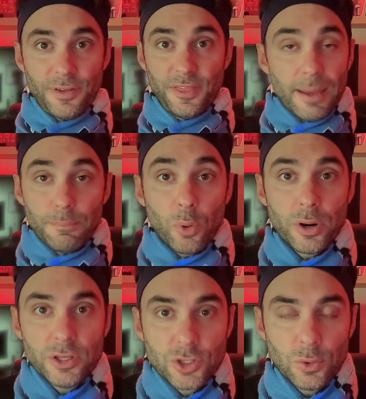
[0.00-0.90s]
at that
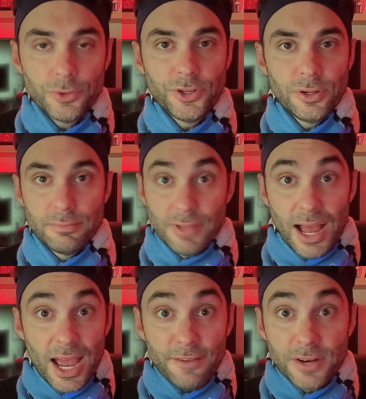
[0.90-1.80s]
boarding school dude.
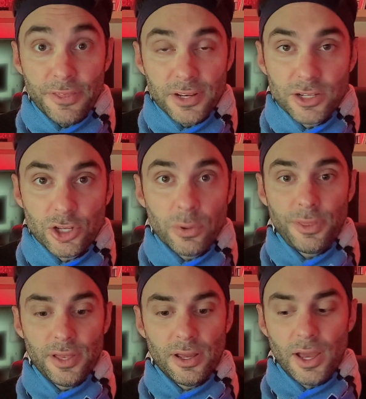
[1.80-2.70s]
I have nothing to do with it.